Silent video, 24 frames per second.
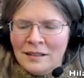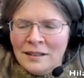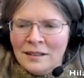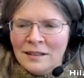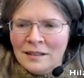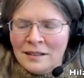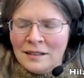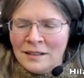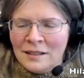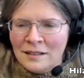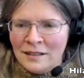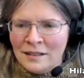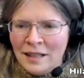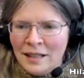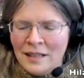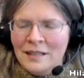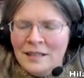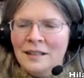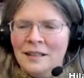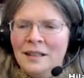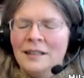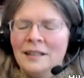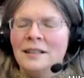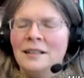
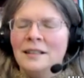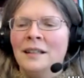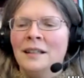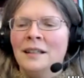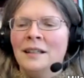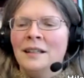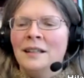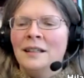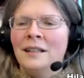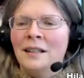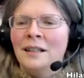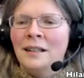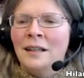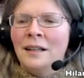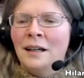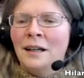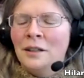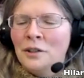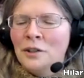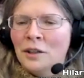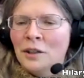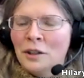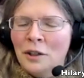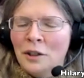setting it in a
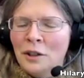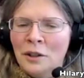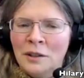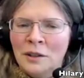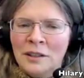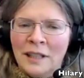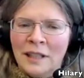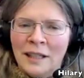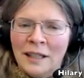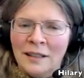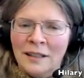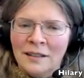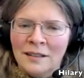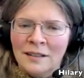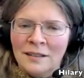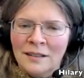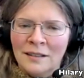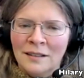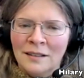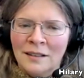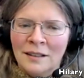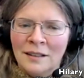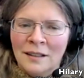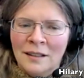larger context.
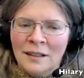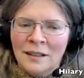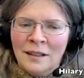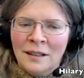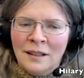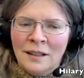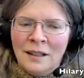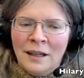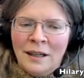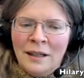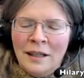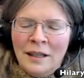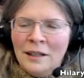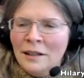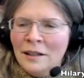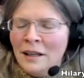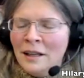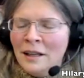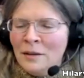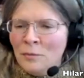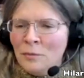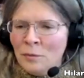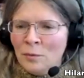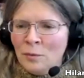And it,
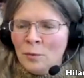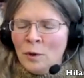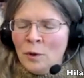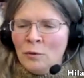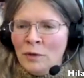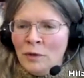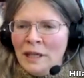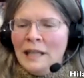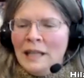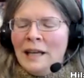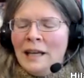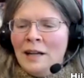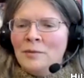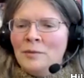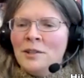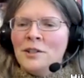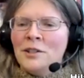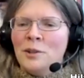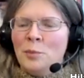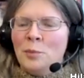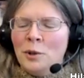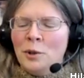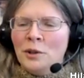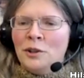it what really helps is to
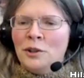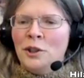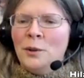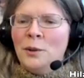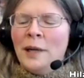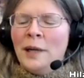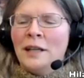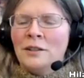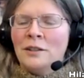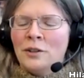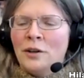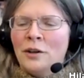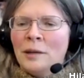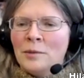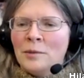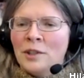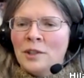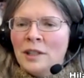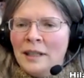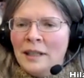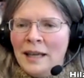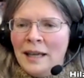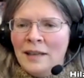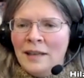put the two hexagrams
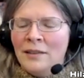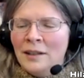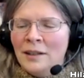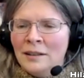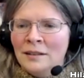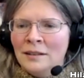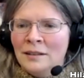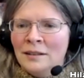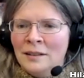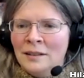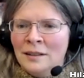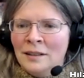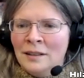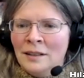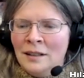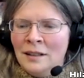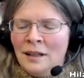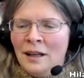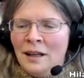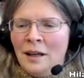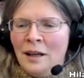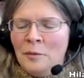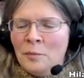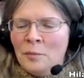together
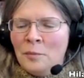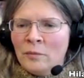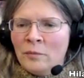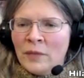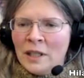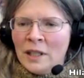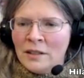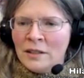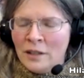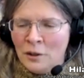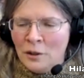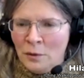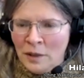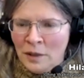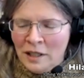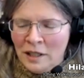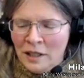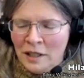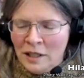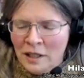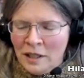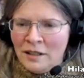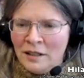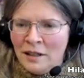Mm-hmm. Um, so you need
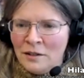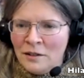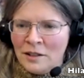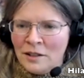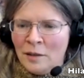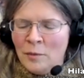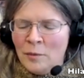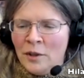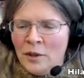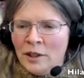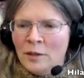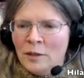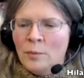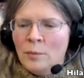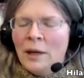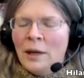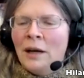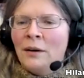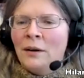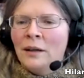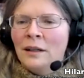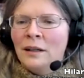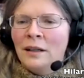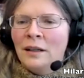to know something
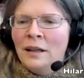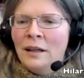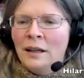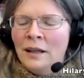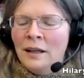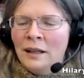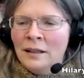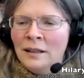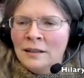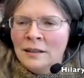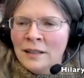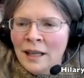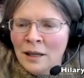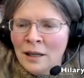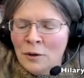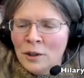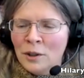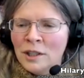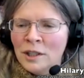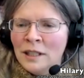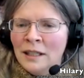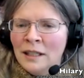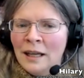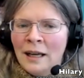about
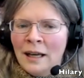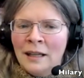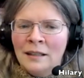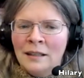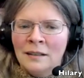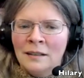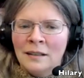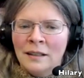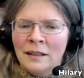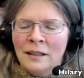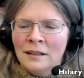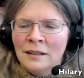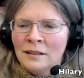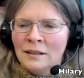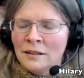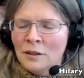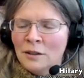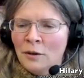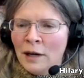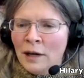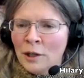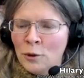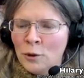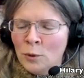integrity and its
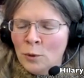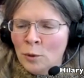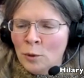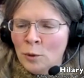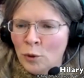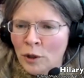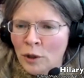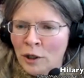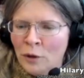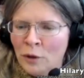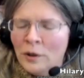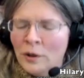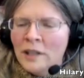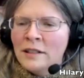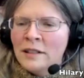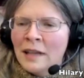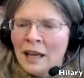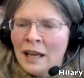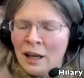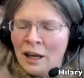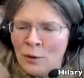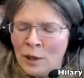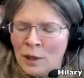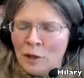gradual progress,
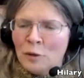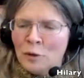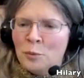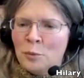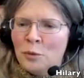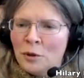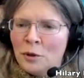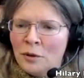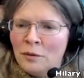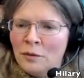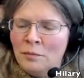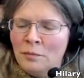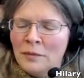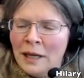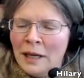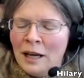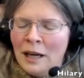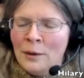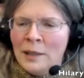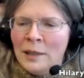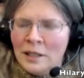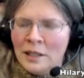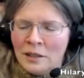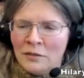how it pro-
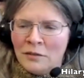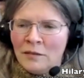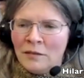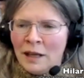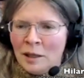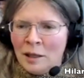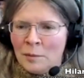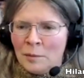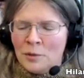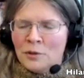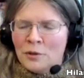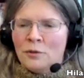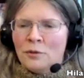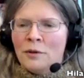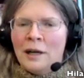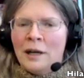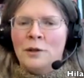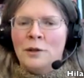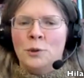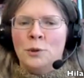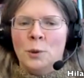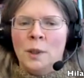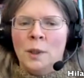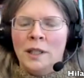how it develops
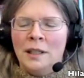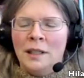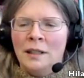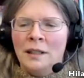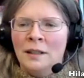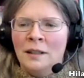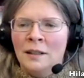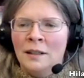gradually,